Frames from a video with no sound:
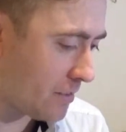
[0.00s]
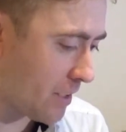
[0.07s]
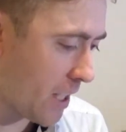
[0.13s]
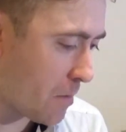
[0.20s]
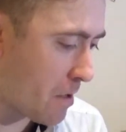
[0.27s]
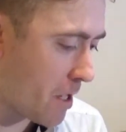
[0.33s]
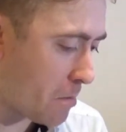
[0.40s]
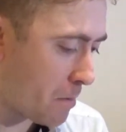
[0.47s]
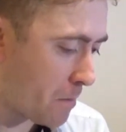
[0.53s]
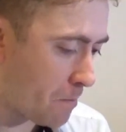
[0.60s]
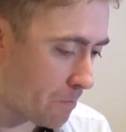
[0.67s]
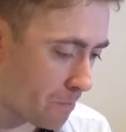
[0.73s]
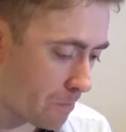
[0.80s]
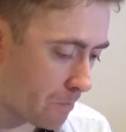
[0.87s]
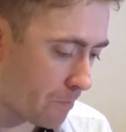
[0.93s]
I'm hip.
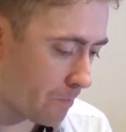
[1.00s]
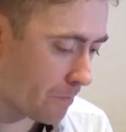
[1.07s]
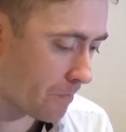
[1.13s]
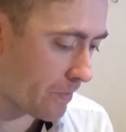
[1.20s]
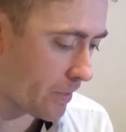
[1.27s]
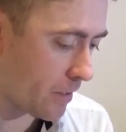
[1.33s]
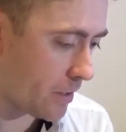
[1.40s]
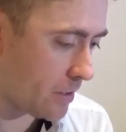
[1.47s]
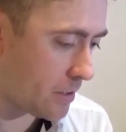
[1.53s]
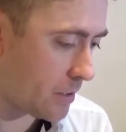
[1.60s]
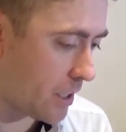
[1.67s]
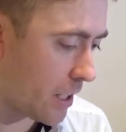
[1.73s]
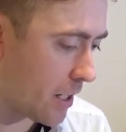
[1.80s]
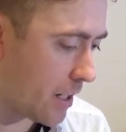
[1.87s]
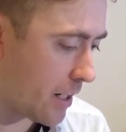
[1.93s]

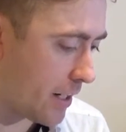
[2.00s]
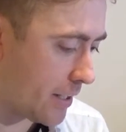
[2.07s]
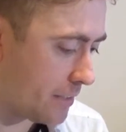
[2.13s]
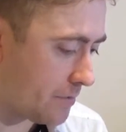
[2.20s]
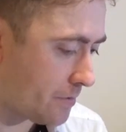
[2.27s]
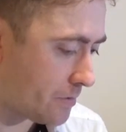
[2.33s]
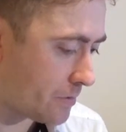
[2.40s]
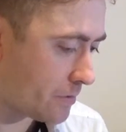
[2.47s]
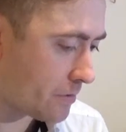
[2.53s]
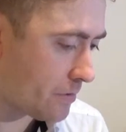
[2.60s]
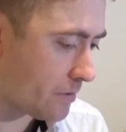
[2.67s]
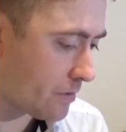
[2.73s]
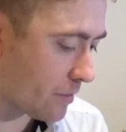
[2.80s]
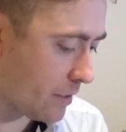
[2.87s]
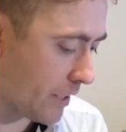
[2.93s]
Alright.
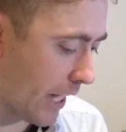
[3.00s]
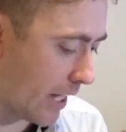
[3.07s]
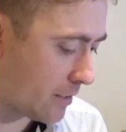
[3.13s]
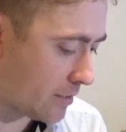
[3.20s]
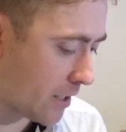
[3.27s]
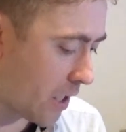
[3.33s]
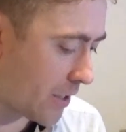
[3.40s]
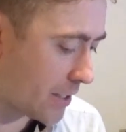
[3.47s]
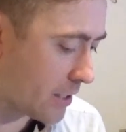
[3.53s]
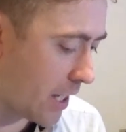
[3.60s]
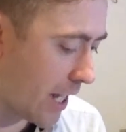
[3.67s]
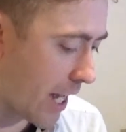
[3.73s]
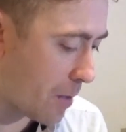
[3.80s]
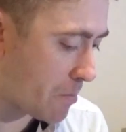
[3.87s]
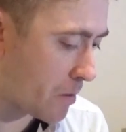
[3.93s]
Yeah, no, he's
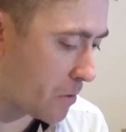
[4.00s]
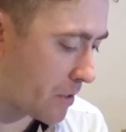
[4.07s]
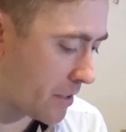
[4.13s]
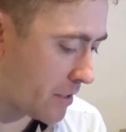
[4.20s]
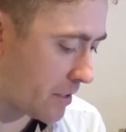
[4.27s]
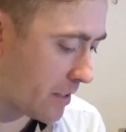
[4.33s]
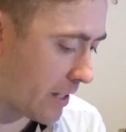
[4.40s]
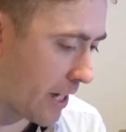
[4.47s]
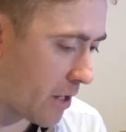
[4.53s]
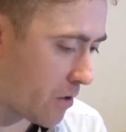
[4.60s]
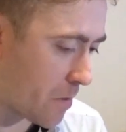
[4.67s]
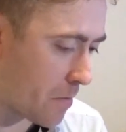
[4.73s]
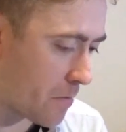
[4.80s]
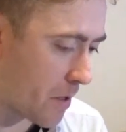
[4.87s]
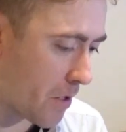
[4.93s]
not happy with how
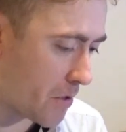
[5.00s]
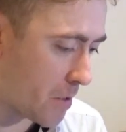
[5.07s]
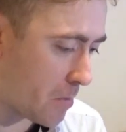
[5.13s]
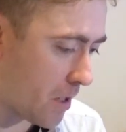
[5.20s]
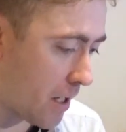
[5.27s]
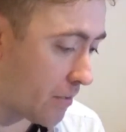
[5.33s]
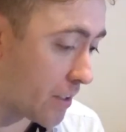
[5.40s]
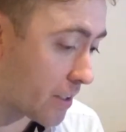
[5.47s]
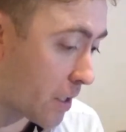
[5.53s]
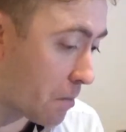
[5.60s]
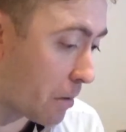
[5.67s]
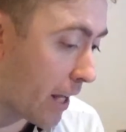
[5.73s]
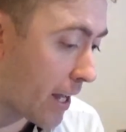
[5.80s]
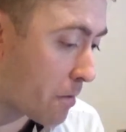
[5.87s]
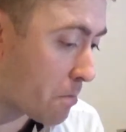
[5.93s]
I'm throwing him off. Because I'm
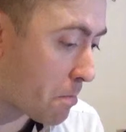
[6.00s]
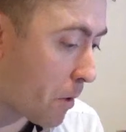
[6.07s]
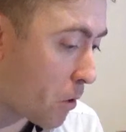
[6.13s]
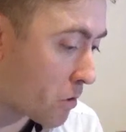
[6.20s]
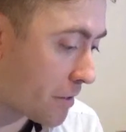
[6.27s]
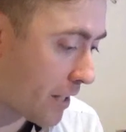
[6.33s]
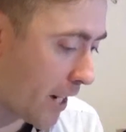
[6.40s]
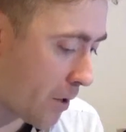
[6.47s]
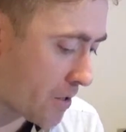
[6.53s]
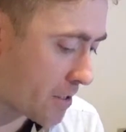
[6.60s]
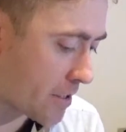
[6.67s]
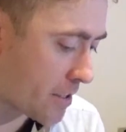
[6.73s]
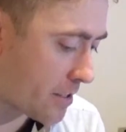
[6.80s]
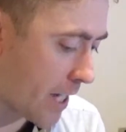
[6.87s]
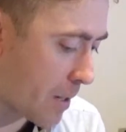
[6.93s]
playing both towers
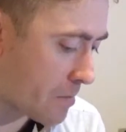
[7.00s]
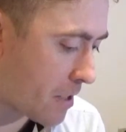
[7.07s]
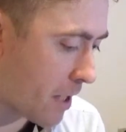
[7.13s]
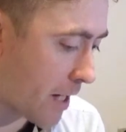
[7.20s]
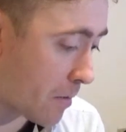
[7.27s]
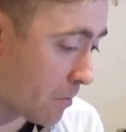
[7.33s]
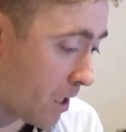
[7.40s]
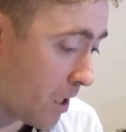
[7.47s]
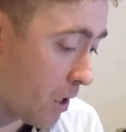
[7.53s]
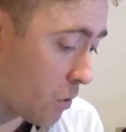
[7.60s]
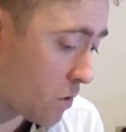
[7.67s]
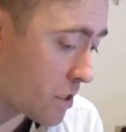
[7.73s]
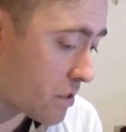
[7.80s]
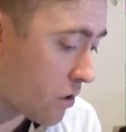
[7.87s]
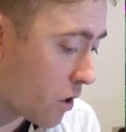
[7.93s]
at the same time.
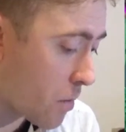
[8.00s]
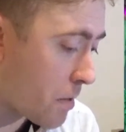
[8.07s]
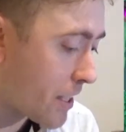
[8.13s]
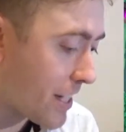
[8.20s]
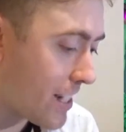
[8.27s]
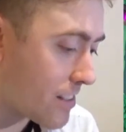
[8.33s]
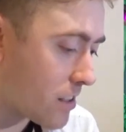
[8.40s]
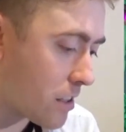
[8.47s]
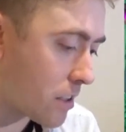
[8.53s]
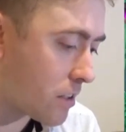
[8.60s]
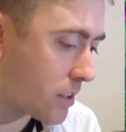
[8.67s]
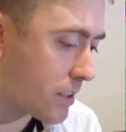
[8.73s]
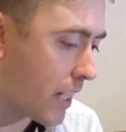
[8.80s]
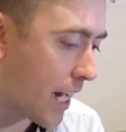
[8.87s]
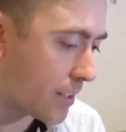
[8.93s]
Which normally isn't a
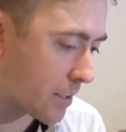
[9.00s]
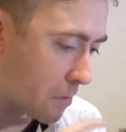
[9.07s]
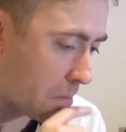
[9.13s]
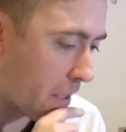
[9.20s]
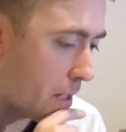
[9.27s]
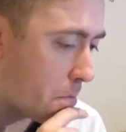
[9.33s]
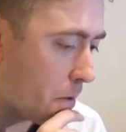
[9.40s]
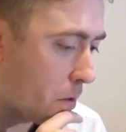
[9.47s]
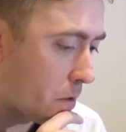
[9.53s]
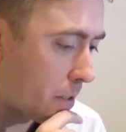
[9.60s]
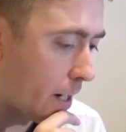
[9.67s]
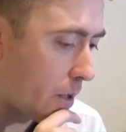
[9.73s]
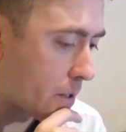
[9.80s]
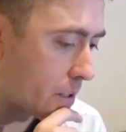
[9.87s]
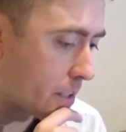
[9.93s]
good tactic. Playing both
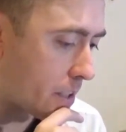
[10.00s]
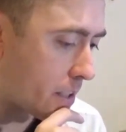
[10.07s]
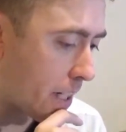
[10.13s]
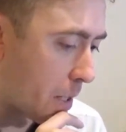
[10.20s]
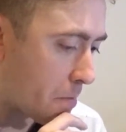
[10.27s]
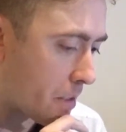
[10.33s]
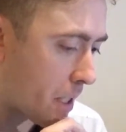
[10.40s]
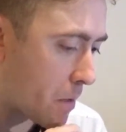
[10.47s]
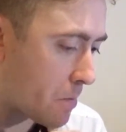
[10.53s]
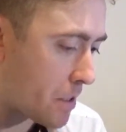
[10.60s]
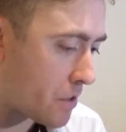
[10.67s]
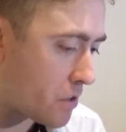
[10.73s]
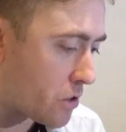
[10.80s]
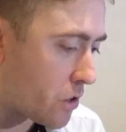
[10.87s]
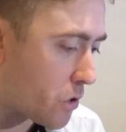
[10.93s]
towers at the same time
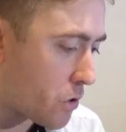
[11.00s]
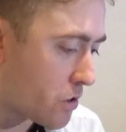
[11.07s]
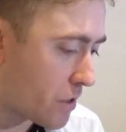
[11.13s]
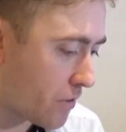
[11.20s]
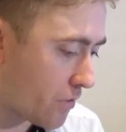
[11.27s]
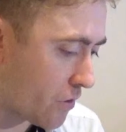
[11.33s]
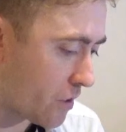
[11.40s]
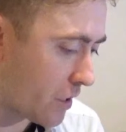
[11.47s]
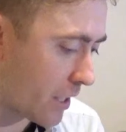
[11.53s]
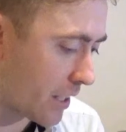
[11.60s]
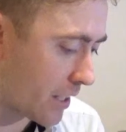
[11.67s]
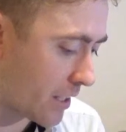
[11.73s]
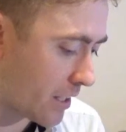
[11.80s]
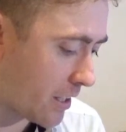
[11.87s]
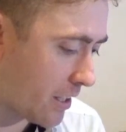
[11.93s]
is usually for,
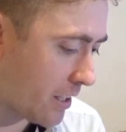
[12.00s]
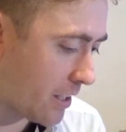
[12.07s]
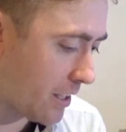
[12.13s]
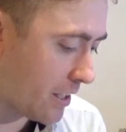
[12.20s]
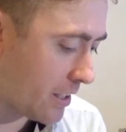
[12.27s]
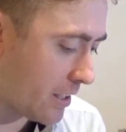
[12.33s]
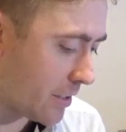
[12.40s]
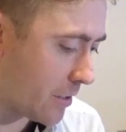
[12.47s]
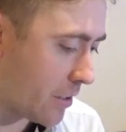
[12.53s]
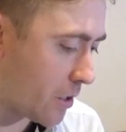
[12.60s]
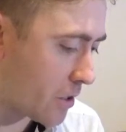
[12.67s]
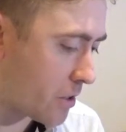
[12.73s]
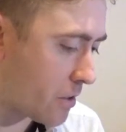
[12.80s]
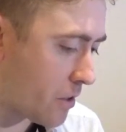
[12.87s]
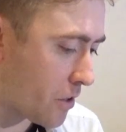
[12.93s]
like,
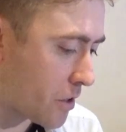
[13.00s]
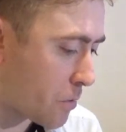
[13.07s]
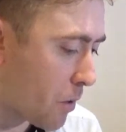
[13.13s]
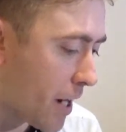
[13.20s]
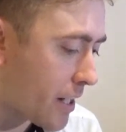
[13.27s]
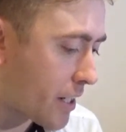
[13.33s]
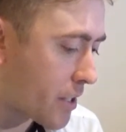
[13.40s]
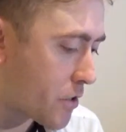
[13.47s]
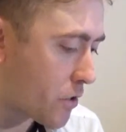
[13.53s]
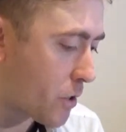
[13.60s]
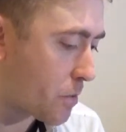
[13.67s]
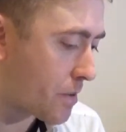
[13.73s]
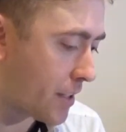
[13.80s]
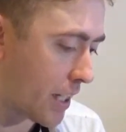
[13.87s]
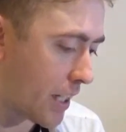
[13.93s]
you're spreading your
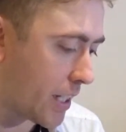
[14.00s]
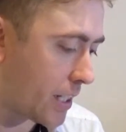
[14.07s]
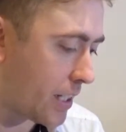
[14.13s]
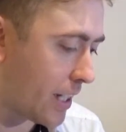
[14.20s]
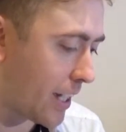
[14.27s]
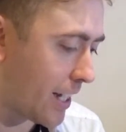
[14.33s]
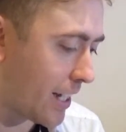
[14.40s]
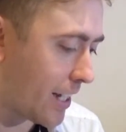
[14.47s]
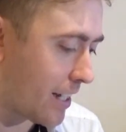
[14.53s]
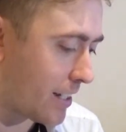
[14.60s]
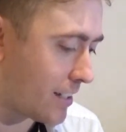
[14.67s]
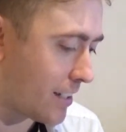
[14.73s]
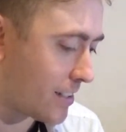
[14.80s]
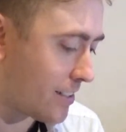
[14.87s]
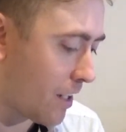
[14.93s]
troops thin,
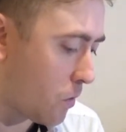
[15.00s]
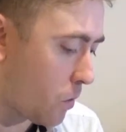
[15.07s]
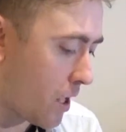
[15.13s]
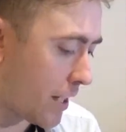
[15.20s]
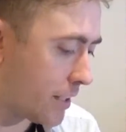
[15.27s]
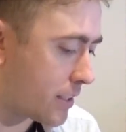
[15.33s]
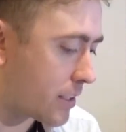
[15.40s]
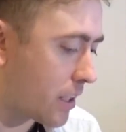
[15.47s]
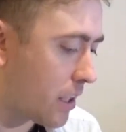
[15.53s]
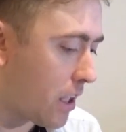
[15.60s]
and it's not wise.